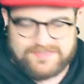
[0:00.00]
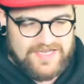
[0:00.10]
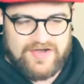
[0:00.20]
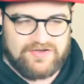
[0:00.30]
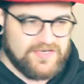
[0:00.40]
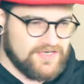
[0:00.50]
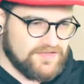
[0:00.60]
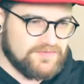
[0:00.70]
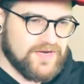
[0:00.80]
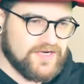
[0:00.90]
not on any
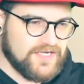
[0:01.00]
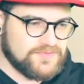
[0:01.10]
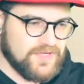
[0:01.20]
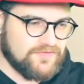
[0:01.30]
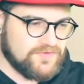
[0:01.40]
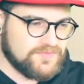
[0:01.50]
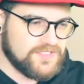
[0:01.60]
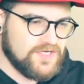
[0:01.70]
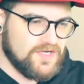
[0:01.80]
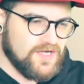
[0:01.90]
of the podcast platforms.
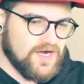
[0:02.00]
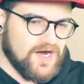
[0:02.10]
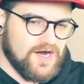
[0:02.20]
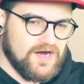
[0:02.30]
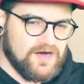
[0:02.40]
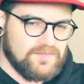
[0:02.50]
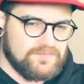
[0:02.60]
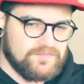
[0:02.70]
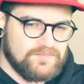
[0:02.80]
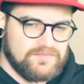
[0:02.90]
Kyle